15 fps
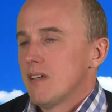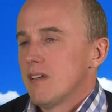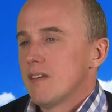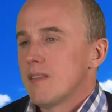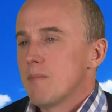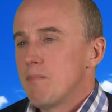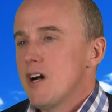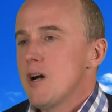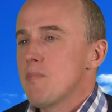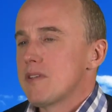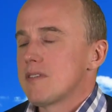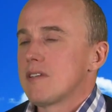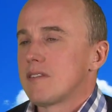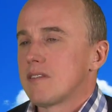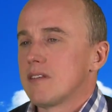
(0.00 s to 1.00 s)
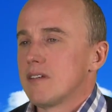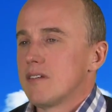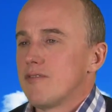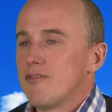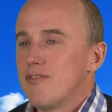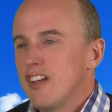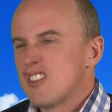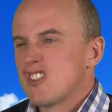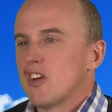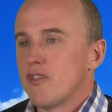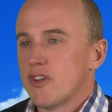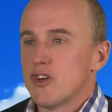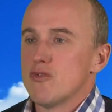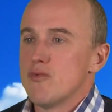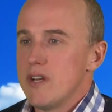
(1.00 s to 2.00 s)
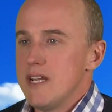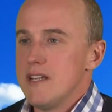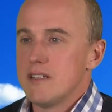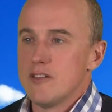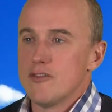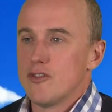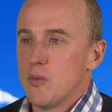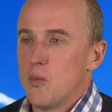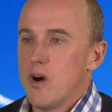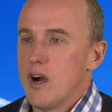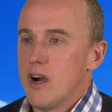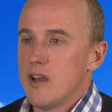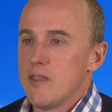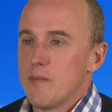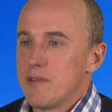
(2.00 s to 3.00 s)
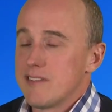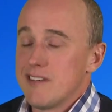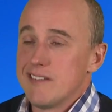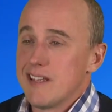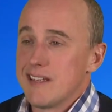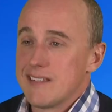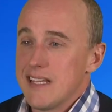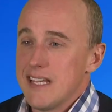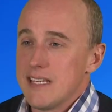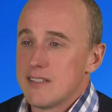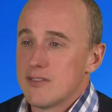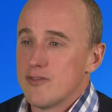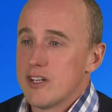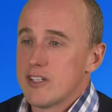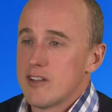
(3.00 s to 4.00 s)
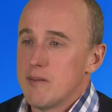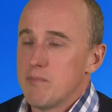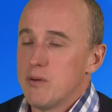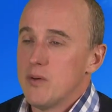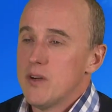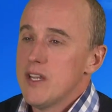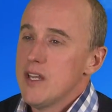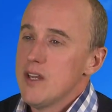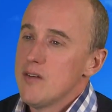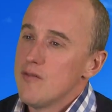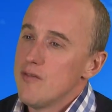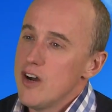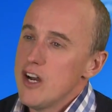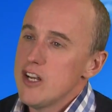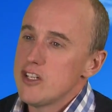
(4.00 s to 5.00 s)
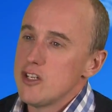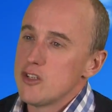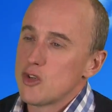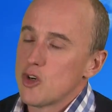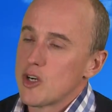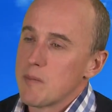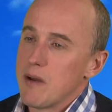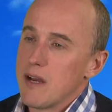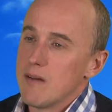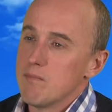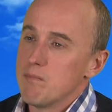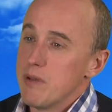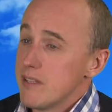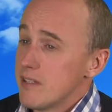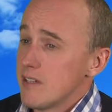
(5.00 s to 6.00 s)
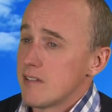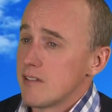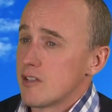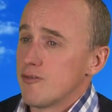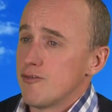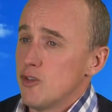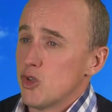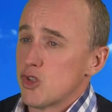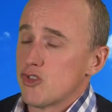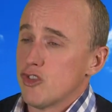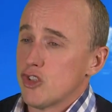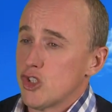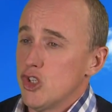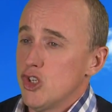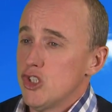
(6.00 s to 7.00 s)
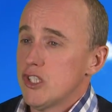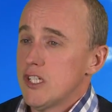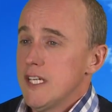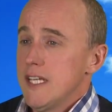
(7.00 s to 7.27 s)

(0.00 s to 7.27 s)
The purpose is the philosophical reason for why the business exists. For example, Virgin talk about business as a force for good.